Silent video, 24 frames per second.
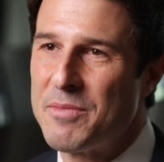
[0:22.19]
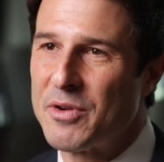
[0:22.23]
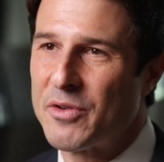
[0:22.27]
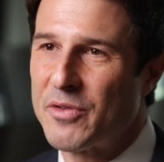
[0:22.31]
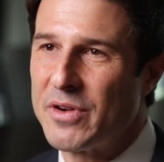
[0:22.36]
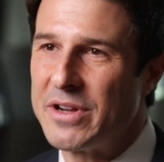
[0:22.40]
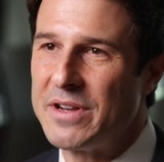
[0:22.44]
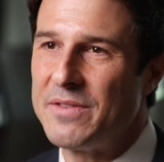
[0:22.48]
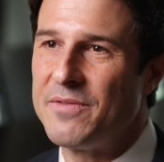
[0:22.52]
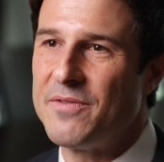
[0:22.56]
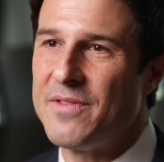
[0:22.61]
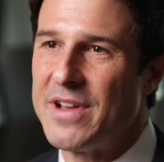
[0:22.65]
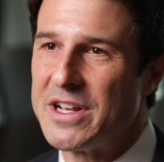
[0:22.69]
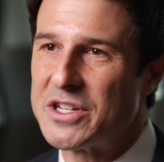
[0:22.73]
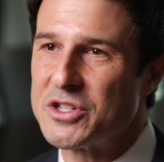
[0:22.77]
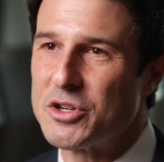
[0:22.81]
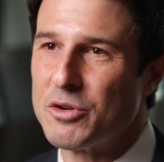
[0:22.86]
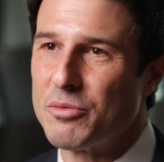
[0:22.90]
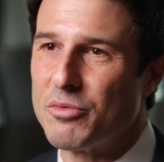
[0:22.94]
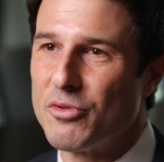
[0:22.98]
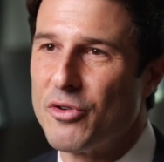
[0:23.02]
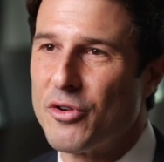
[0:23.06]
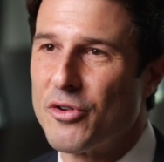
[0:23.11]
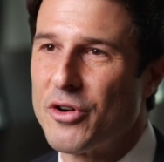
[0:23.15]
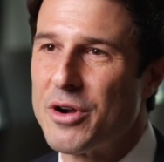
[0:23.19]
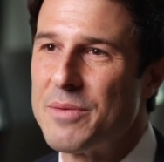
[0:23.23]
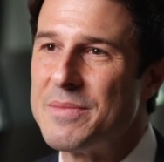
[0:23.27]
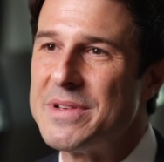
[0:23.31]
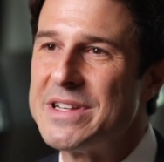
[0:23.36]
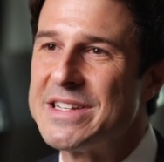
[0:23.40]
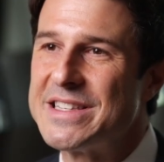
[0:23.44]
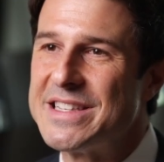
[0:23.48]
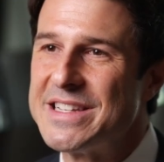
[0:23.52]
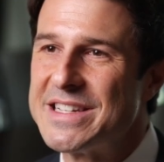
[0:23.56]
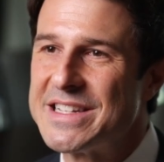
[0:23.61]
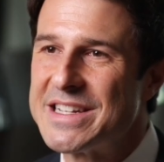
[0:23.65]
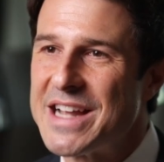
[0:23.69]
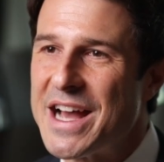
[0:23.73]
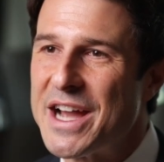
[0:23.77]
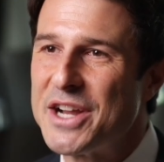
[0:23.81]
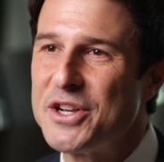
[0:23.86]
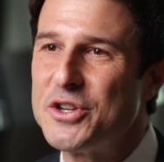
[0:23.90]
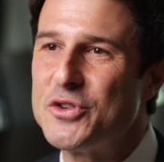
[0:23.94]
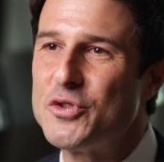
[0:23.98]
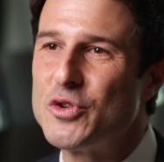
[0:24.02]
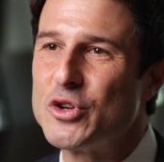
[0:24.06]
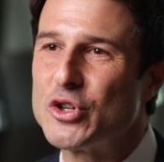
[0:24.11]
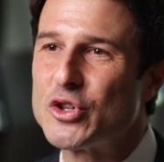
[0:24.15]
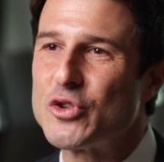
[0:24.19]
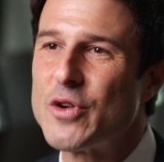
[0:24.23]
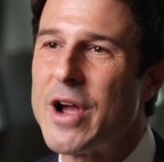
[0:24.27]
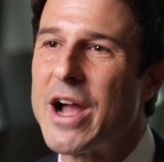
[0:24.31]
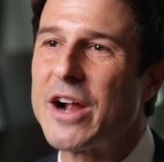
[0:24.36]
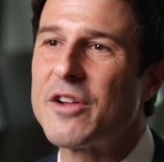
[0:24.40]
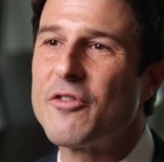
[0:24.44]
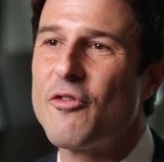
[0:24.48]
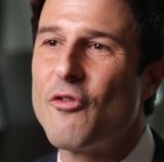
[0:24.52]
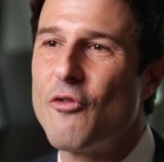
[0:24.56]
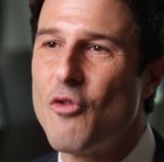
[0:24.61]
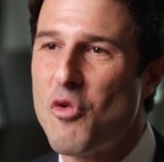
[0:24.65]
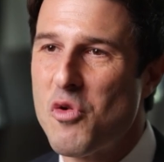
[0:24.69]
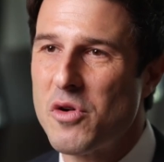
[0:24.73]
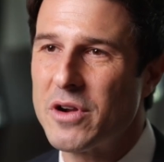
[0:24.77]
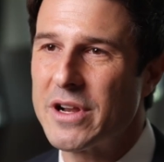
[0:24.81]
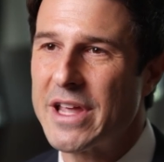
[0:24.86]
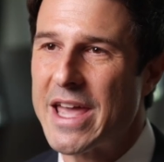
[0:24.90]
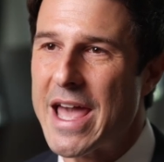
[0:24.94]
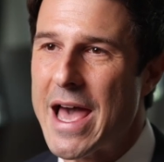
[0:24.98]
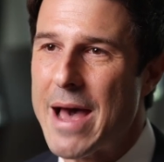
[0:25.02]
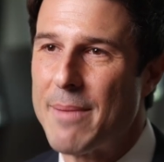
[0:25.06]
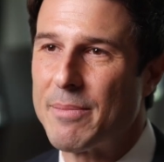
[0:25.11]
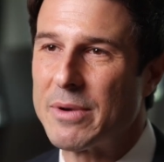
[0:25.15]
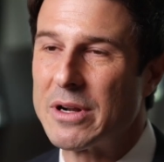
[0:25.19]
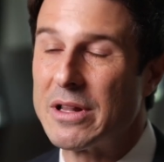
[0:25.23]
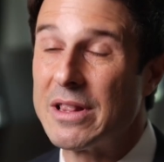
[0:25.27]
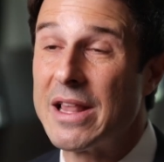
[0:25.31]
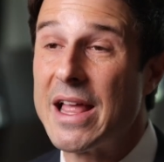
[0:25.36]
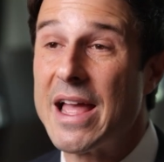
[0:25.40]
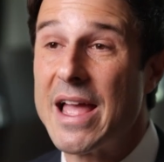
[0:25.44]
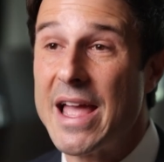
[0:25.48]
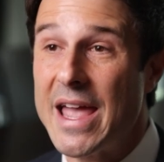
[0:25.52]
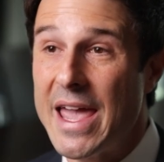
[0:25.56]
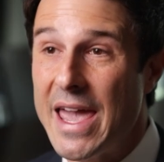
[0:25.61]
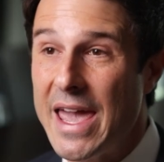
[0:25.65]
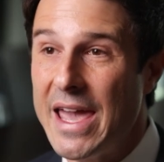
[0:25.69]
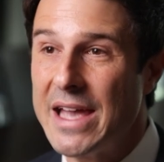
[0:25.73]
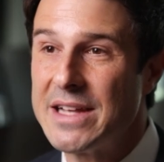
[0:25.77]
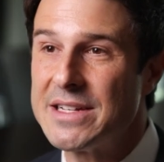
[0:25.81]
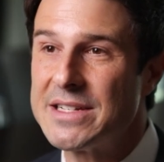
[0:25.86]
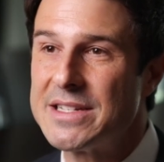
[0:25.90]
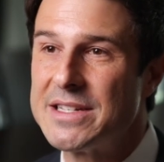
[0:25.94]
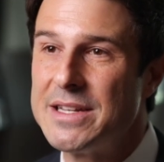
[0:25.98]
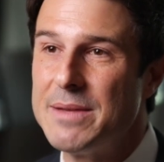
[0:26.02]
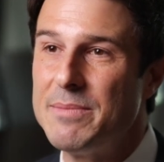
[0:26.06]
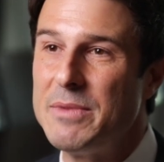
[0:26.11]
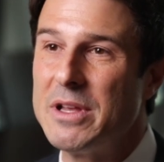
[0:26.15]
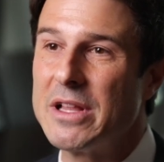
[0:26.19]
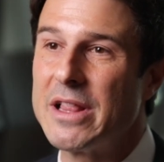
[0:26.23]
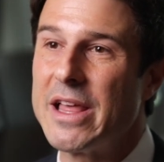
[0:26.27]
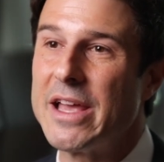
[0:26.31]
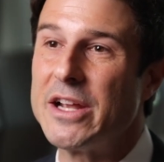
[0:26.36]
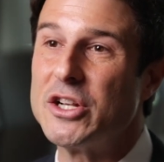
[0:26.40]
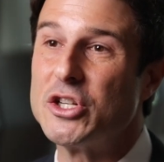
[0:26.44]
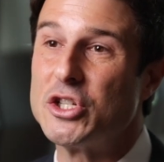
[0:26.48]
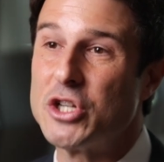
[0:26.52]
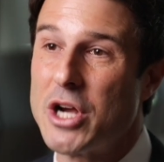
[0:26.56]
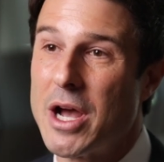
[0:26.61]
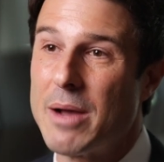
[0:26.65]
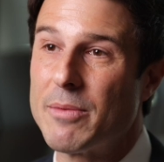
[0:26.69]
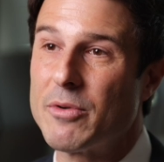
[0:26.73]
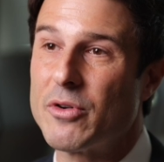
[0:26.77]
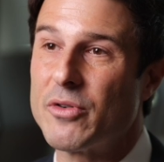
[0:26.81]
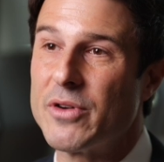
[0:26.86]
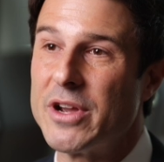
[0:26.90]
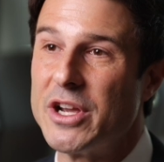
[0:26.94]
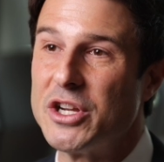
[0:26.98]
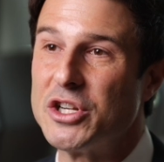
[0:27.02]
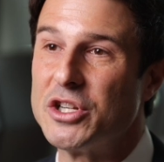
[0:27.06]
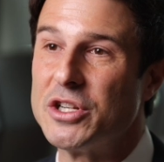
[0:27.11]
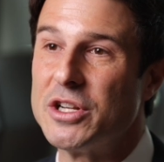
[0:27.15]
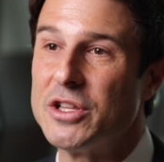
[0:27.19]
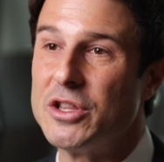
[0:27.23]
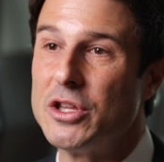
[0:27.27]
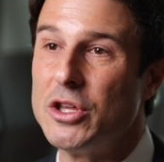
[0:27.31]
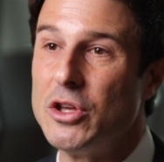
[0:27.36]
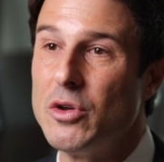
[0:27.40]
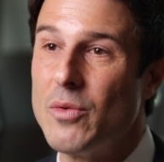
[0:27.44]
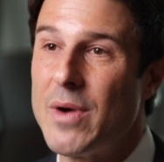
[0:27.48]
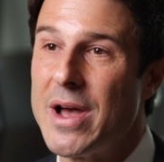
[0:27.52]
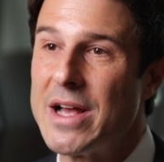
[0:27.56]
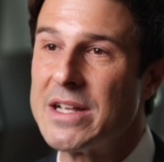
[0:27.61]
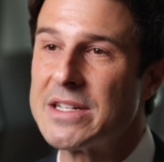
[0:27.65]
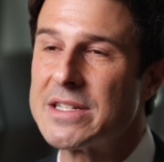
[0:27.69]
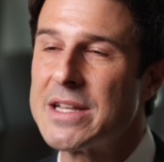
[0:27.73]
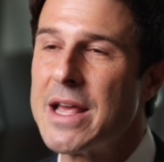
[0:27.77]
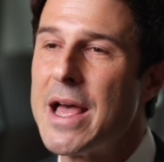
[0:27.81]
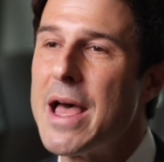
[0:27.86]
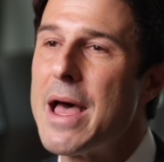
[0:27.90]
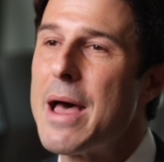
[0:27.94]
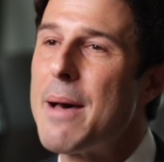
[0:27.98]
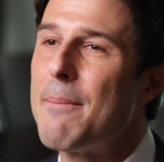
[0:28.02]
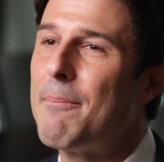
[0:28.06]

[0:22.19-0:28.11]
Immigrant Investor Program is designed to attract foreign capital and stimulate job creation in the U.S.